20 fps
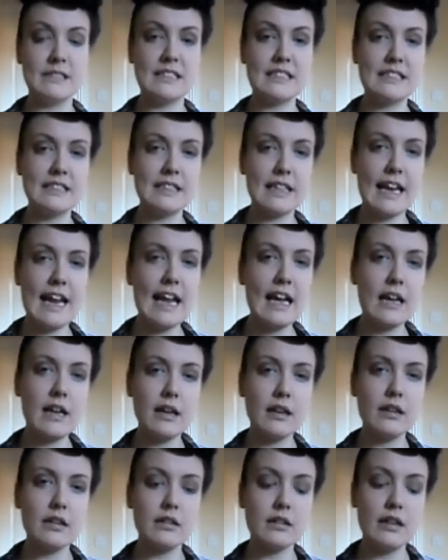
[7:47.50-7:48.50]

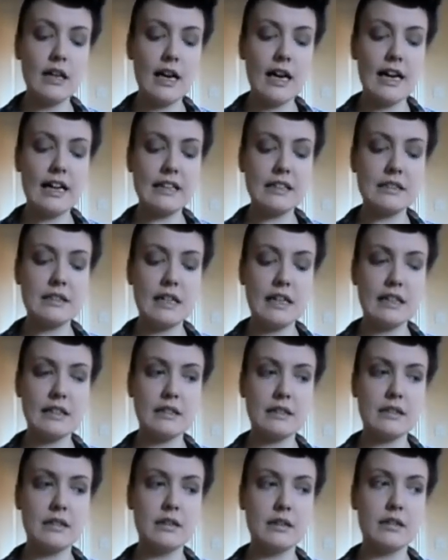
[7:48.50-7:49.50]
slick
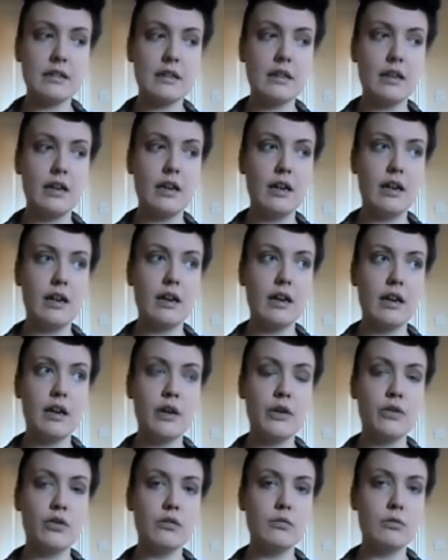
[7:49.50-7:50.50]
as
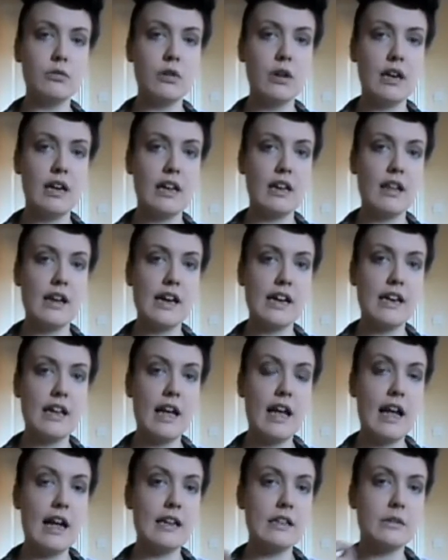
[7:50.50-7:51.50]
a normal
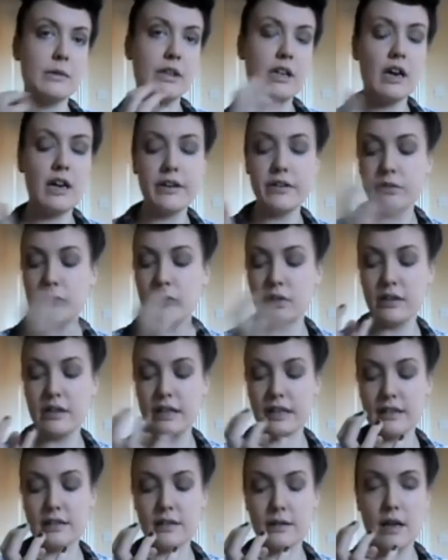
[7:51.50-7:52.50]
eyeliner, and we kind of
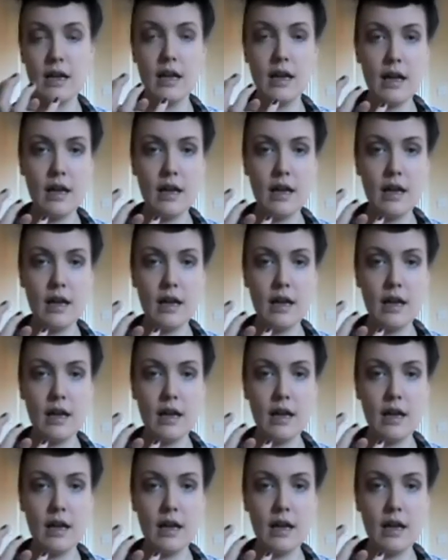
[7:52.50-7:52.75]
want this